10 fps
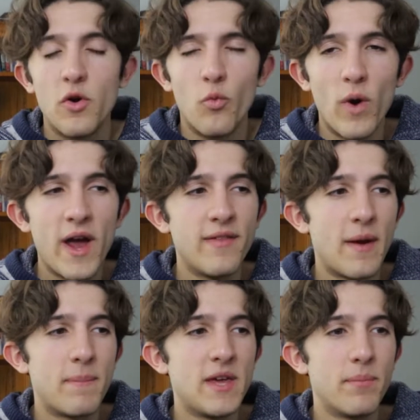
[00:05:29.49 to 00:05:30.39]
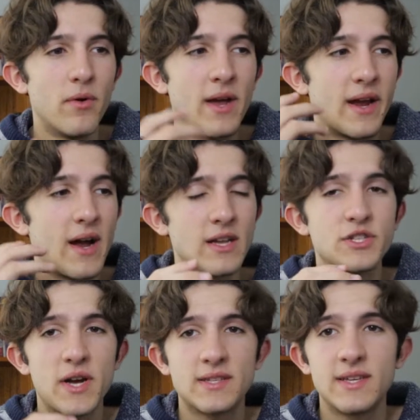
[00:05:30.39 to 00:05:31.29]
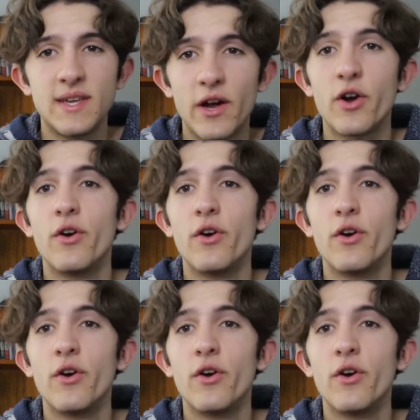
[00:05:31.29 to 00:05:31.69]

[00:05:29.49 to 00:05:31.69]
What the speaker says: way that people in contracting get